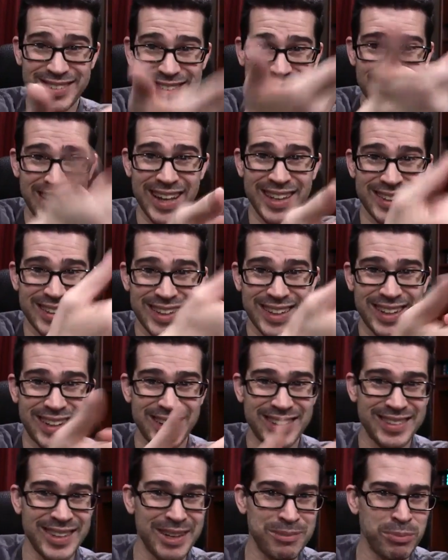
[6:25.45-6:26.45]
good
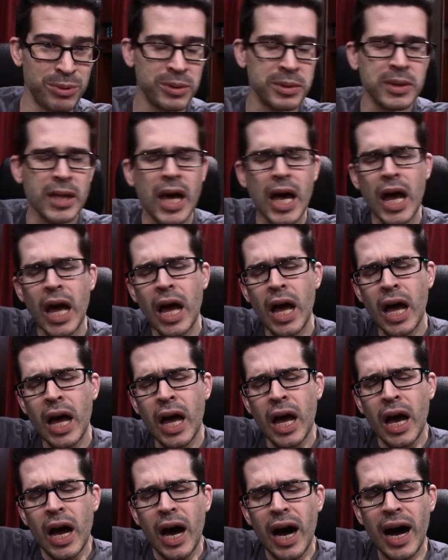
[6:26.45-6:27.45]
Santa Deadpool.
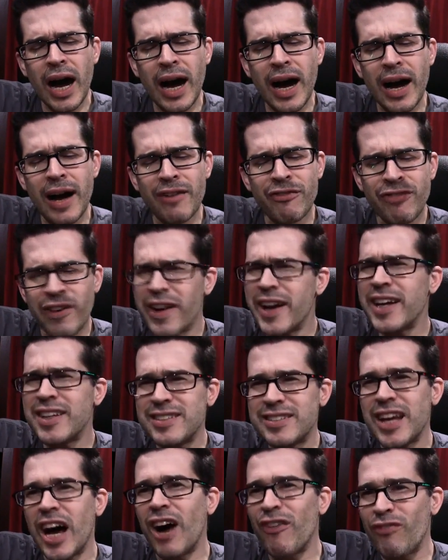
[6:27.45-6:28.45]
Uh, very
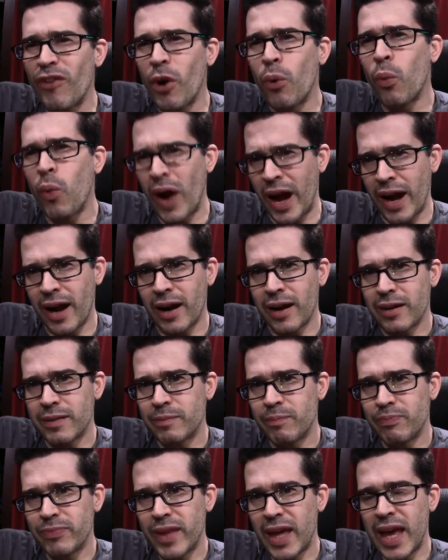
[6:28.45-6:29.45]
self-aware,
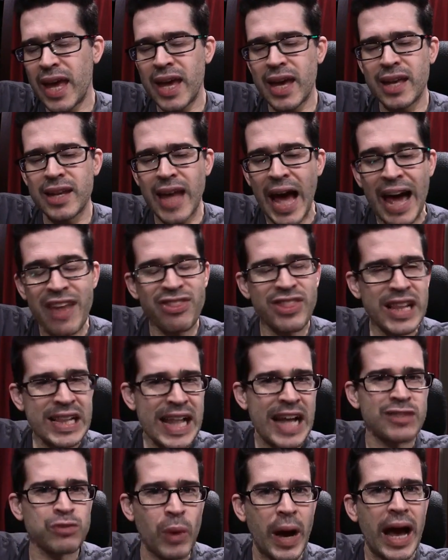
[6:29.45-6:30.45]
and I
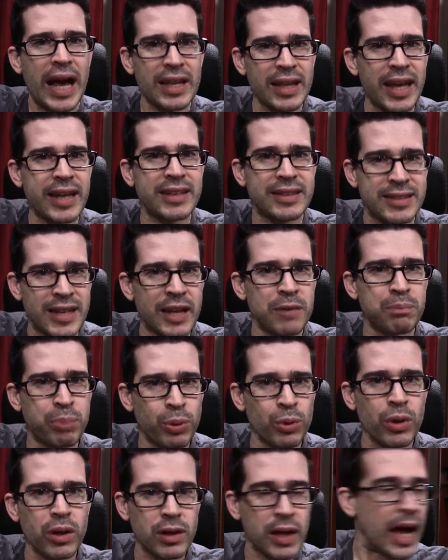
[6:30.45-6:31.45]
think that's why I like
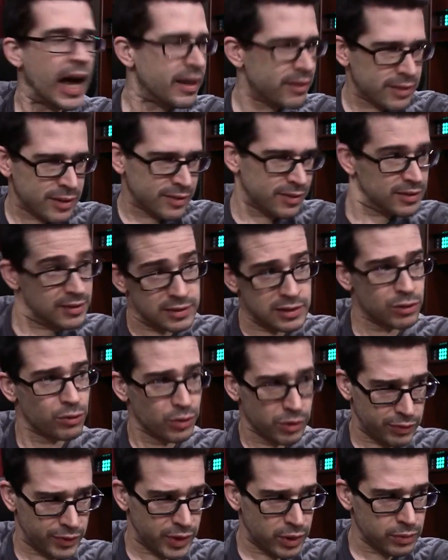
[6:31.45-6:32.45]
Deadpool a lot. This isn't a
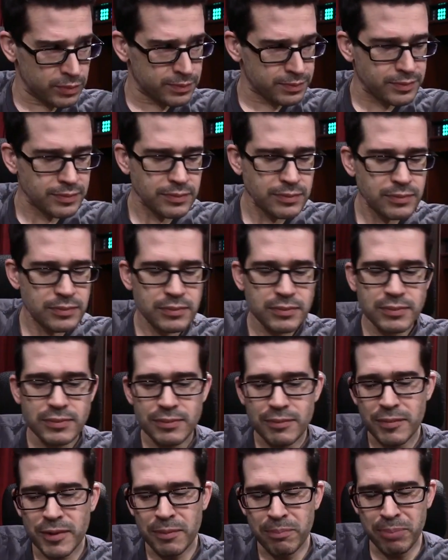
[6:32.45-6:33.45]
review,
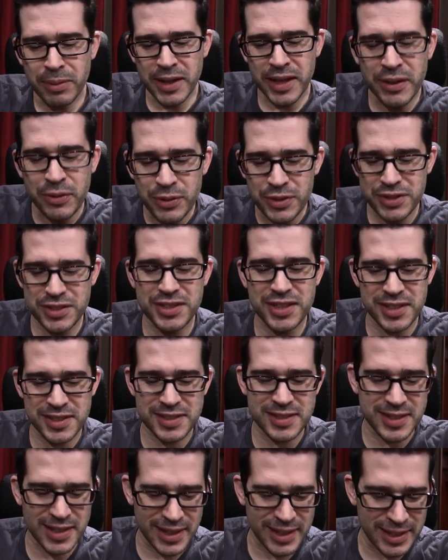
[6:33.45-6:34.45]
but it was
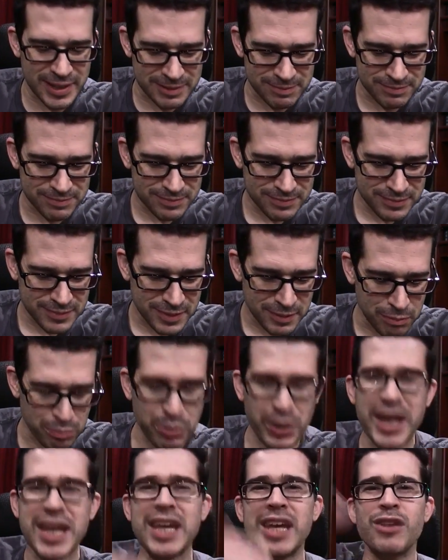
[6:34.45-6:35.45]
just uh,
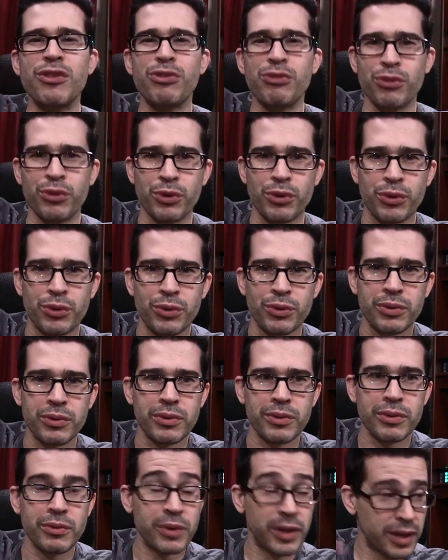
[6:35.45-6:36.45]
breaking
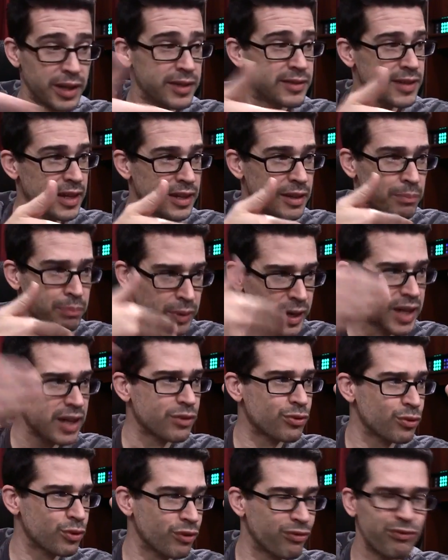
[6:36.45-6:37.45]
through what do they say? The
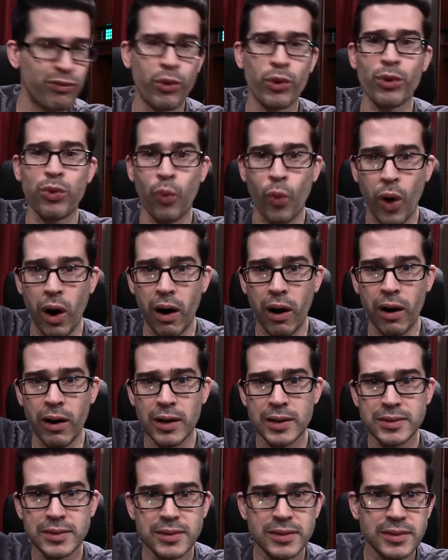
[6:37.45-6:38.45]
breaking through the fourth
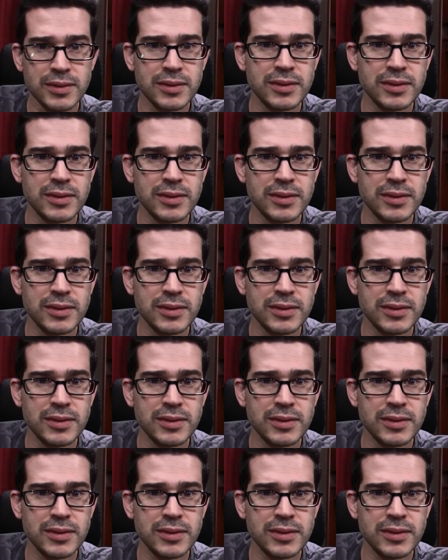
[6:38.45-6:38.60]
wall,